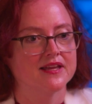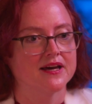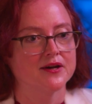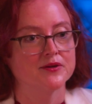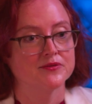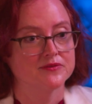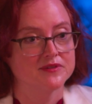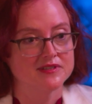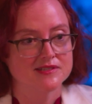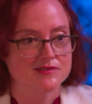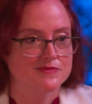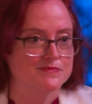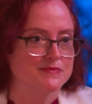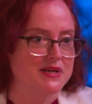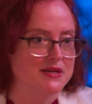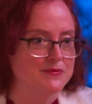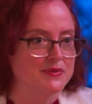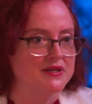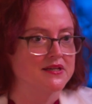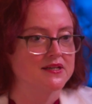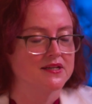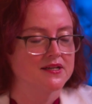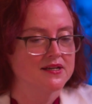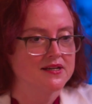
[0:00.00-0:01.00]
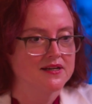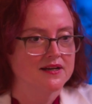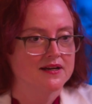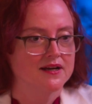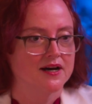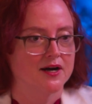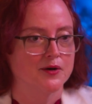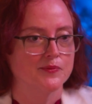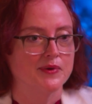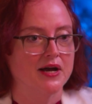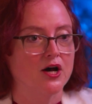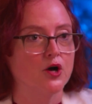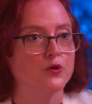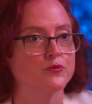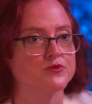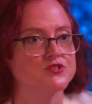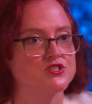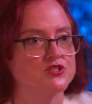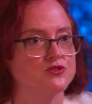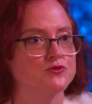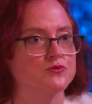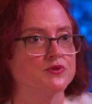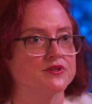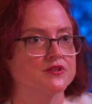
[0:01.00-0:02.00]
that this maybe
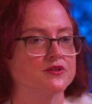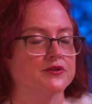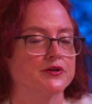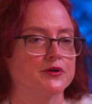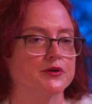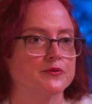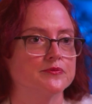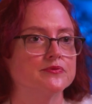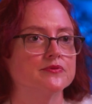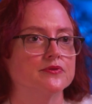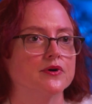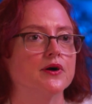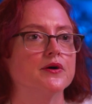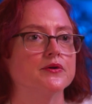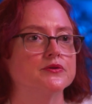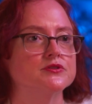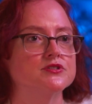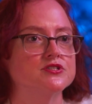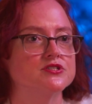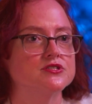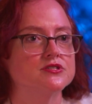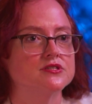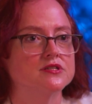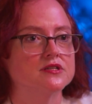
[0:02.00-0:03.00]
helped you with your approach?